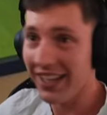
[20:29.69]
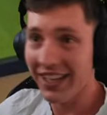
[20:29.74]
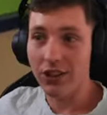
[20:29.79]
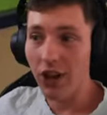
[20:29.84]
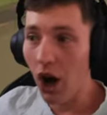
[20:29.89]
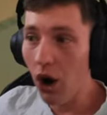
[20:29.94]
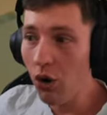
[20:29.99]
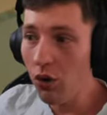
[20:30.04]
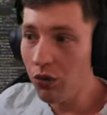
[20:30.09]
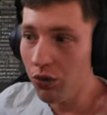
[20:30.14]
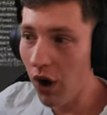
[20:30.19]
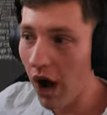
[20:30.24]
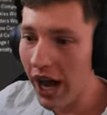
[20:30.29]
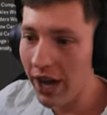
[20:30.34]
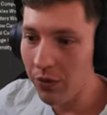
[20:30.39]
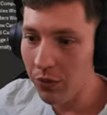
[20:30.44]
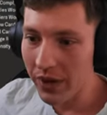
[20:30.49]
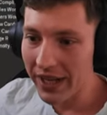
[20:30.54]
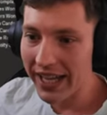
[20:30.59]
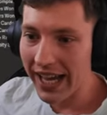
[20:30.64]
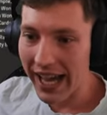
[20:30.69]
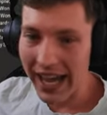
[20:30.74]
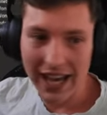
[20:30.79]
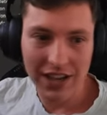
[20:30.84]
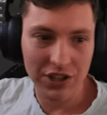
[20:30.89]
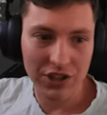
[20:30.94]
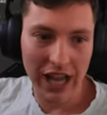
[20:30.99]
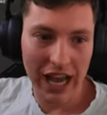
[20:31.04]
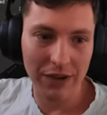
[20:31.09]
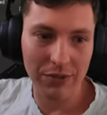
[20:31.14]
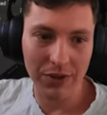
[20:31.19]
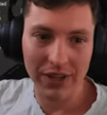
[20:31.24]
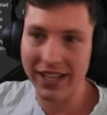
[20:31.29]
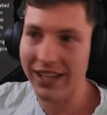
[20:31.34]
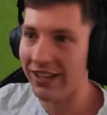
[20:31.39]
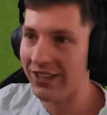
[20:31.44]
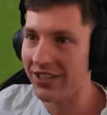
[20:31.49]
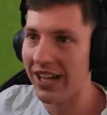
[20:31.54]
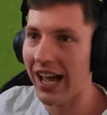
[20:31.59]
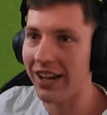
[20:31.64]
No right winger has done what
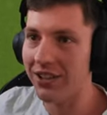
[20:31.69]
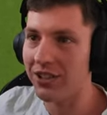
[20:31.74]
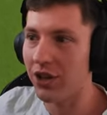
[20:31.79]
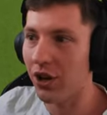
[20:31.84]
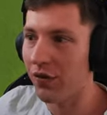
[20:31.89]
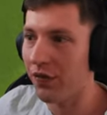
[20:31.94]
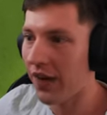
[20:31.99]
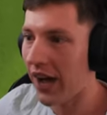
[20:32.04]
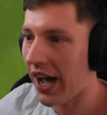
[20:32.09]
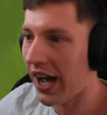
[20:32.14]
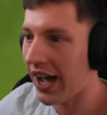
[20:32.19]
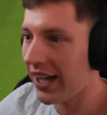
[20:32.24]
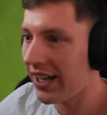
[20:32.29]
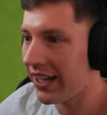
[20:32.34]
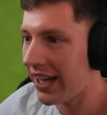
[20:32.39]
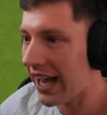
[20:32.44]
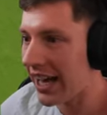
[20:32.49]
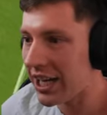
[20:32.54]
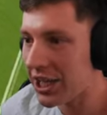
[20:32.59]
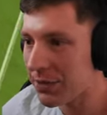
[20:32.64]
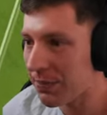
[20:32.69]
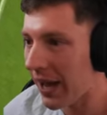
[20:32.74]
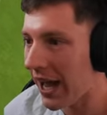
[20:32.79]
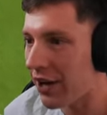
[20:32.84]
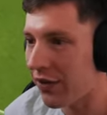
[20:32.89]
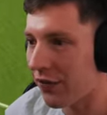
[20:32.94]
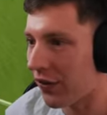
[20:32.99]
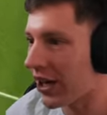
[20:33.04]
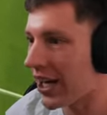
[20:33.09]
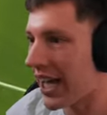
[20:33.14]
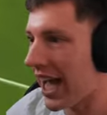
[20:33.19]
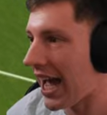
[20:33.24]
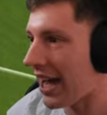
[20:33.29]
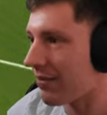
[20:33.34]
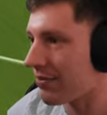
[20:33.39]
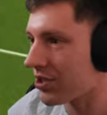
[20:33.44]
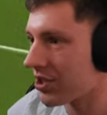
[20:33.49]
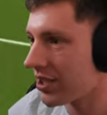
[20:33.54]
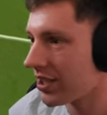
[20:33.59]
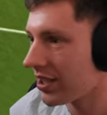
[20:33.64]
he has done so far, and he's played three
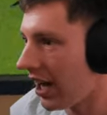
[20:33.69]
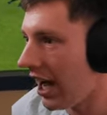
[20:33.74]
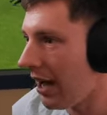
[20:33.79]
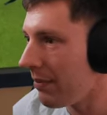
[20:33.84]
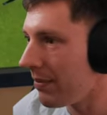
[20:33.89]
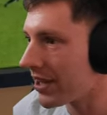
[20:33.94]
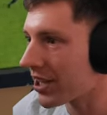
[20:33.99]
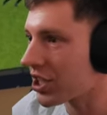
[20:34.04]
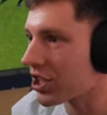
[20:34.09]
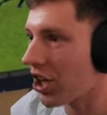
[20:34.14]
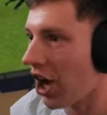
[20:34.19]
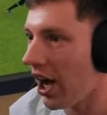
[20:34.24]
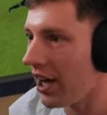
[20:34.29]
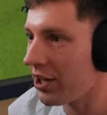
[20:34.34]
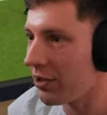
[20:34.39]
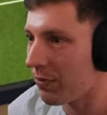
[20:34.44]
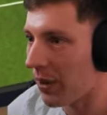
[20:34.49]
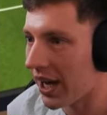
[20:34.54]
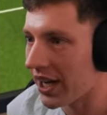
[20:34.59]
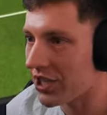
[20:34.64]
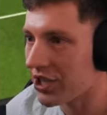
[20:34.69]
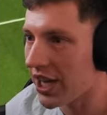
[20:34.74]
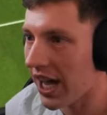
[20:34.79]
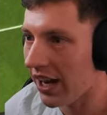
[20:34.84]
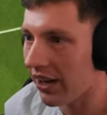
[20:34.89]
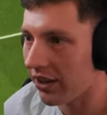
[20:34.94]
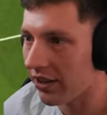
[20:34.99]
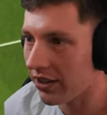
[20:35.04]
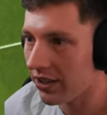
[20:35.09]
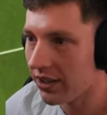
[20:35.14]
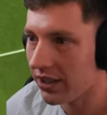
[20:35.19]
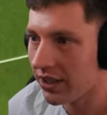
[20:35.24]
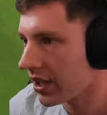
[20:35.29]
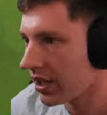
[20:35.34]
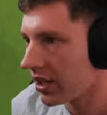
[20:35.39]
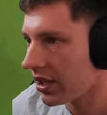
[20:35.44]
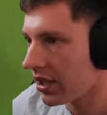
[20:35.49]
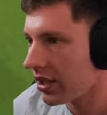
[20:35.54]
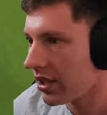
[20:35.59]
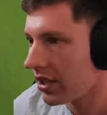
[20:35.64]
games. I'm excited by his talent.
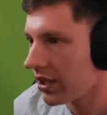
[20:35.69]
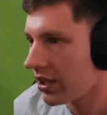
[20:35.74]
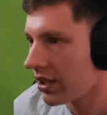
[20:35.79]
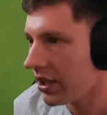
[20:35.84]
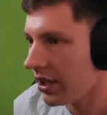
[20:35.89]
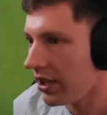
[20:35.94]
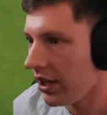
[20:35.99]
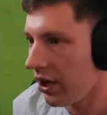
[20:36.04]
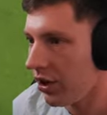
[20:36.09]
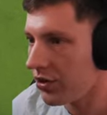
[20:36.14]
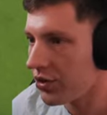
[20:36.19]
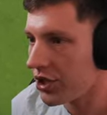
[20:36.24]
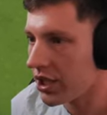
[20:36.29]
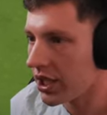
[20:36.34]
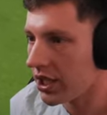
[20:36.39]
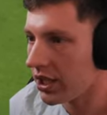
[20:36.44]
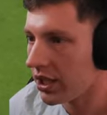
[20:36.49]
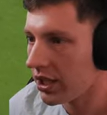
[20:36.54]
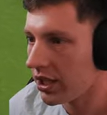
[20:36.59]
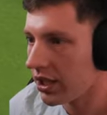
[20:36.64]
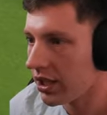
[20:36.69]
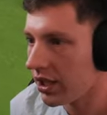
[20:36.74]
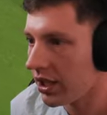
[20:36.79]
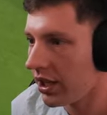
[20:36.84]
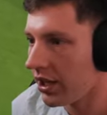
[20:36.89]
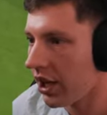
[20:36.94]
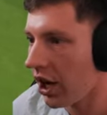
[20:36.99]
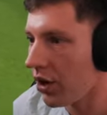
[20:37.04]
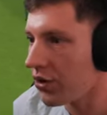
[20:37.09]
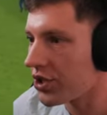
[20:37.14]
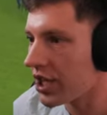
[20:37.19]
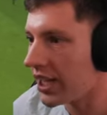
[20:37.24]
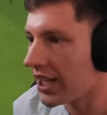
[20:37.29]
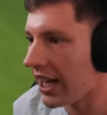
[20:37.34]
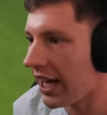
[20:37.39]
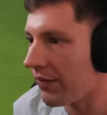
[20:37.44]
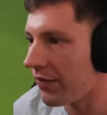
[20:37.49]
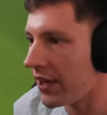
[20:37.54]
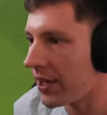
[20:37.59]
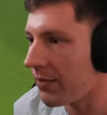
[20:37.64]
Edozie. Edozie,
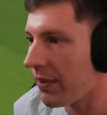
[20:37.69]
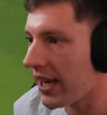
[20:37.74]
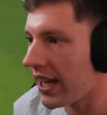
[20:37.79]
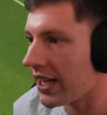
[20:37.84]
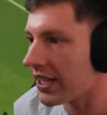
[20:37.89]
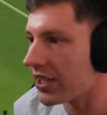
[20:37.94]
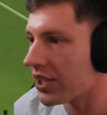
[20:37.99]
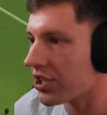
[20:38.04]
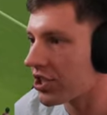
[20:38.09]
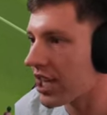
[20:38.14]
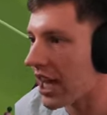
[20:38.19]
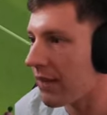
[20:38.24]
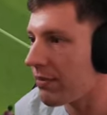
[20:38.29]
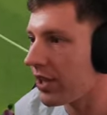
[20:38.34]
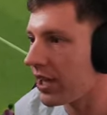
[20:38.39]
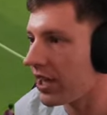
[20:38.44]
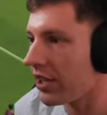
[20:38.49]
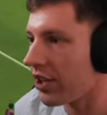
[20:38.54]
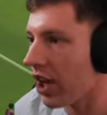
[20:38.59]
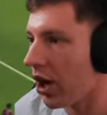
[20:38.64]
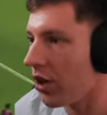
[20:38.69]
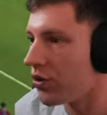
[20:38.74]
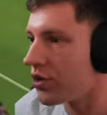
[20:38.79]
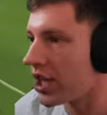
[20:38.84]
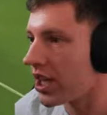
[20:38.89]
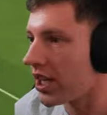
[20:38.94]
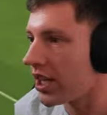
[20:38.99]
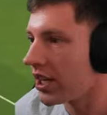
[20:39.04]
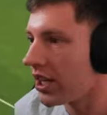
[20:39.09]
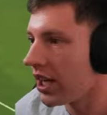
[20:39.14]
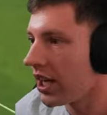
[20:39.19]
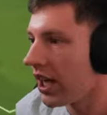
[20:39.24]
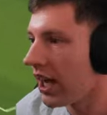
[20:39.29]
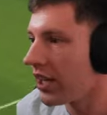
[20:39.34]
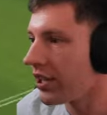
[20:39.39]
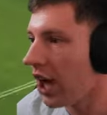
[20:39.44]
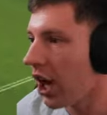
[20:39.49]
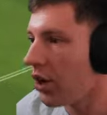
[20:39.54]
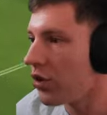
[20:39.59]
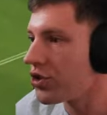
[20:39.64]
lovely beat. It's Samuel Edozie
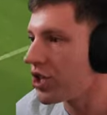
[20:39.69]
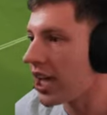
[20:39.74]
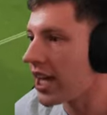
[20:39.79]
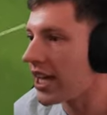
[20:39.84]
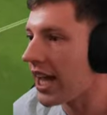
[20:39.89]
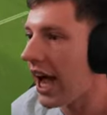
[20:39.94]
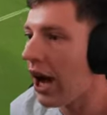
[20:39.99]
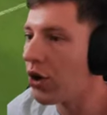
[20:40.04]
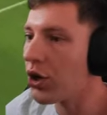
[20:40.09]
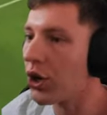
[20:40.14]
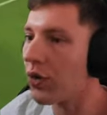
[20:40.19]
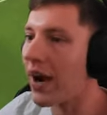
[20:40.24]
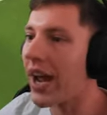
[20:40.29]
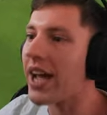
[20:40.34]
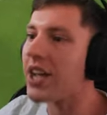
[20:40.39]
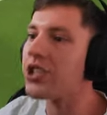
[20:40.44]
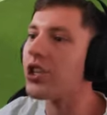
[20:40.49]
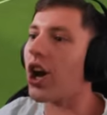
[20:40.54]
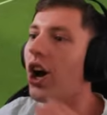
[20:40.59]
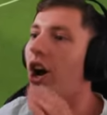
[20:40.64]
dozy. Alcaraz.